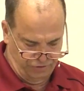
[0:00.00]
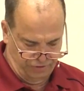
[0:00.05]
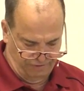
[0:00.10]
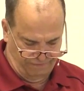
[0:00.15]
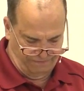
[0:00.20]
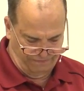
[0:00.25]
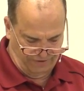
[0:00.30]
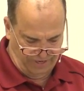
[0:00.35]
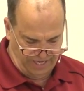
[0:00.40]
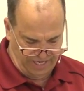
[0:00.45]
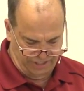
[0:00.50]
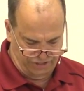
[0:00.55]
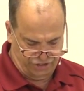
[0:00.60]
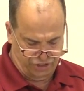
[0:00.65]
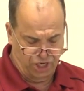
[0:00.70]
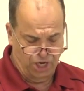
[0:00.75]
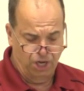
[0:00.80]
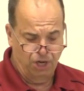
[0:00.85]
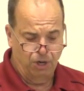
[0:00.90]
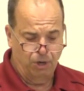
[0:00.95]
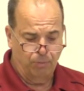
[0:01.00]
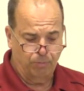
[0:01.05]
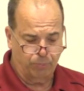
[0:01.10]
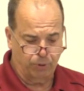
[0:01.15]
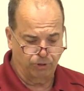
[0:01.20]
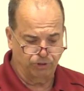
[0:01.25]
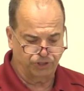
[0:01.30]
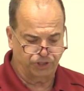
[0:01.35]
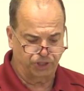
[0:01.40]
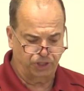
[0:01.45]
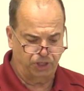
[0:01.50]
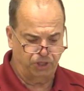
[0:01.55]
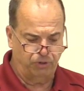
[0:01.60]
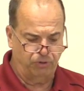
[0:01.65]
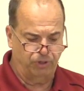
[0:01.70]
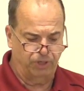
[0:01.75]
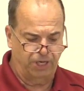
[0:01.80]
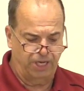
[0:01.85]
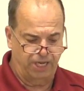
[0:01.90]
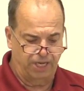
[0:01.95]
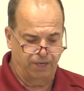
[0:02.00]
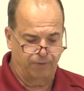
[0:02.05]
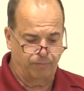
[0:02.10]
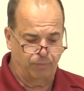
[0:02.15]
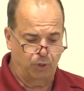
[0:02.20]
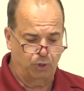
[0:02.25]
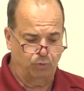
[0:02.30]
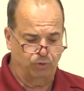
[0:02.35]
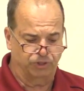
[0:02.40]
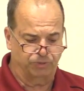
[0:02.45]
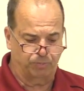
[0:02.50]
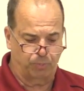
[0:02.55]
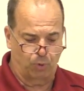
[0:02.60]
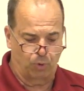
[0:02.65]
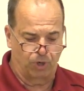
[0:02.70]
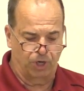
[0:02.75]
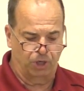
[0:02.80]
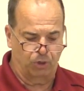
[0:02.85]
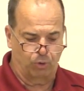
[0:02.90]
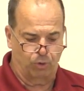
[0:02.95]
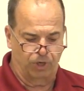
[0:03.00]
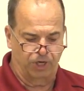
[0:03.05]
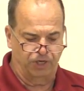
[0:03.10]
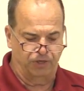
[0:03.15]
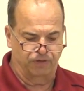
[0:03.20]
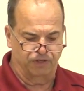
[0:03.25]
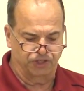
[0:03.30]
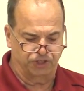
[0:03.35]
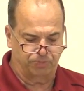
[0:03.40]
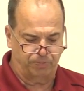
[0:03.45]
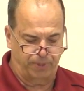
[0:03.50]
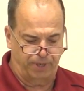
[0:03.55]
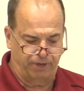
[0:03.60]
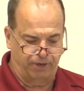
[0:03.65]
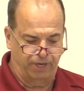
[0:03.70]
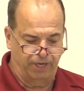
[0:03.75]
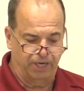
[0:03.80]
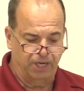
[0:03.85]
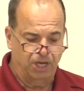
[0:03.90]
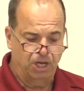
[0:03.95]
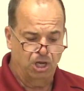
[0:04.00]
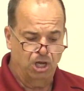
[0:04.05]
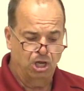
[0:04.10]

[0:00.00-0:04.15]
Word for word: to the flesh persecuted him who was born according to the Spirit,